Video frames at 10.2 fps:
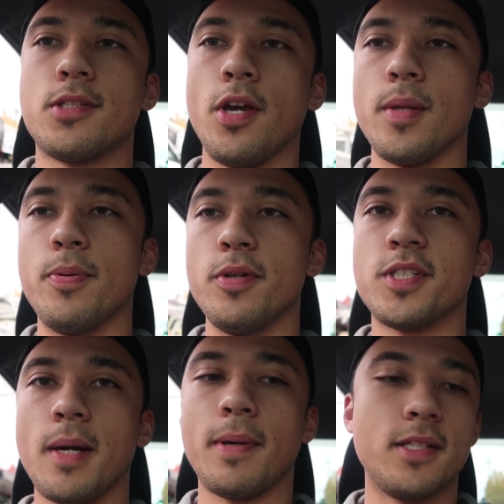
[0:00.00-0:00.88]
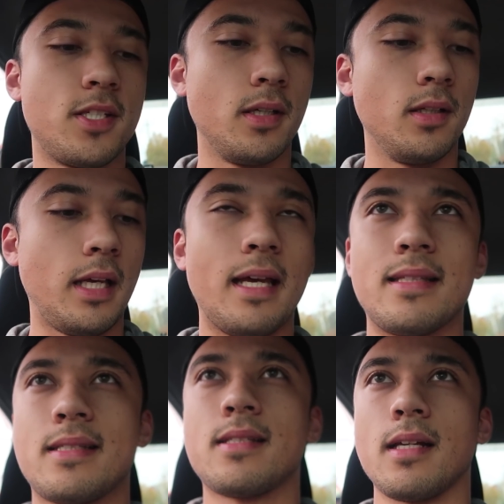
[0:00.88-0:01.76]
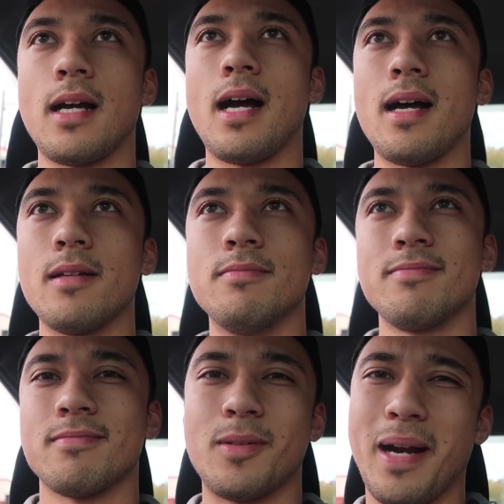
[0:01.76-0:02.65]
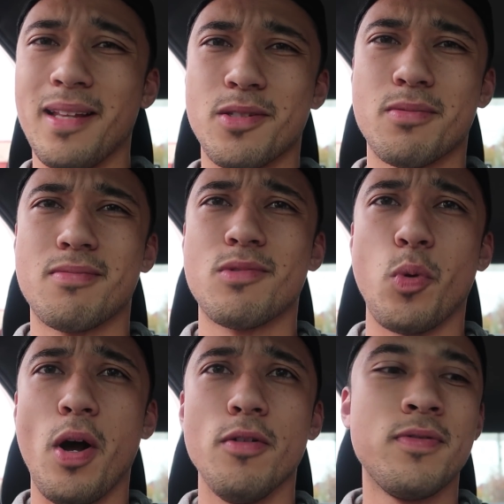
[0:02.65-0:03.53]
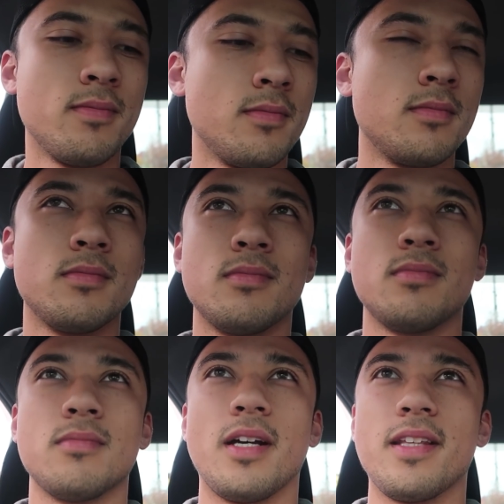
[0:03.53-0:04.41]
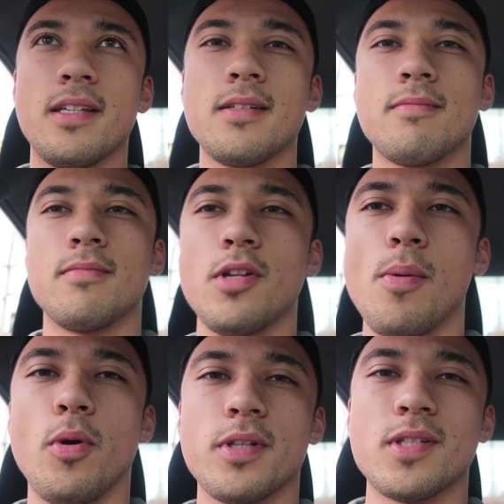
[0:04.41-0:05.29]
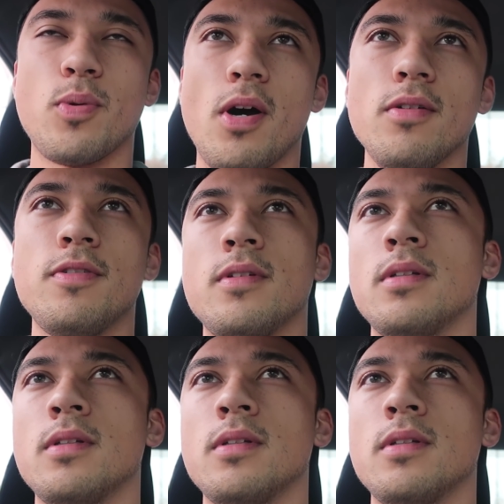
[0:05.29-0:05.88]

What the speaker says: turn the boost up until it's around 12, I think. No more than 12.